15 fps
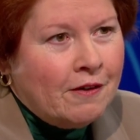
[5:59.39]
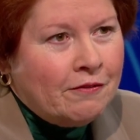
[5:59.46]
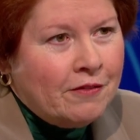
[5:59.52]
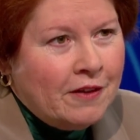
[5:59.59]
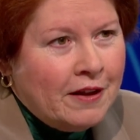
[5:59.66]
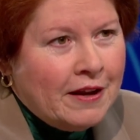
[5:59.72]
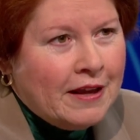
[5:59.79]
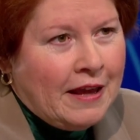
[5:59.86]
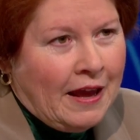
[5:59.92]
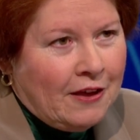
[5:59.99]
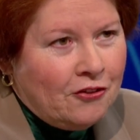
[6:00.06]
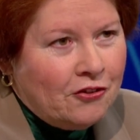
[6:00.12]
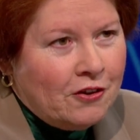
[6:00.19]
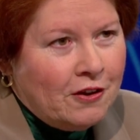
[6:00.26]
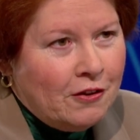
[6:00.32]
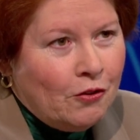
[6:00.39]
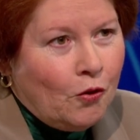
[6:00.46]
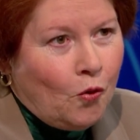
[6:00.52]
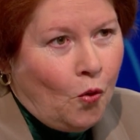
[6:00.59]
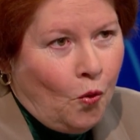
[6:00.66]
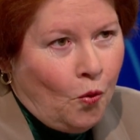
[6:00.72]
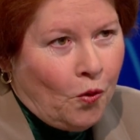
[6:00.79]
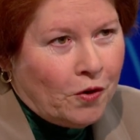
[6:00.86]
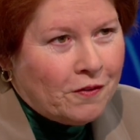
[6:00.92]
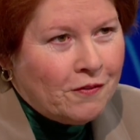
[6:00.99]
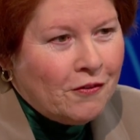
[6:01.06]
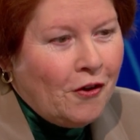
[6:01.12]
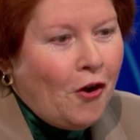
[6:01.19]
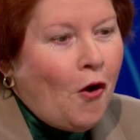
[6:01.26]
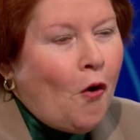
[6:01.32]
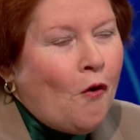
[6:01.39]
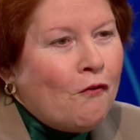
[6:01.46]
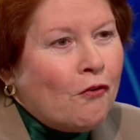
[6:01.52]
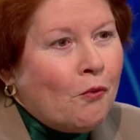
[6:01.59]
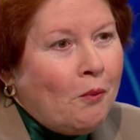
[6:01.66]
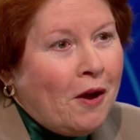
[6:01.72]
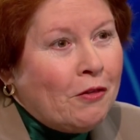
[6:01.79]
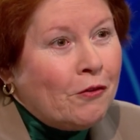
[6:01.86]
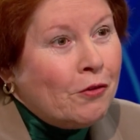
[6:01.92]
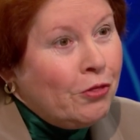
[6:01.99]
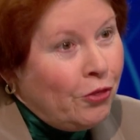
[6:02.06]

of litigation in the courts over whether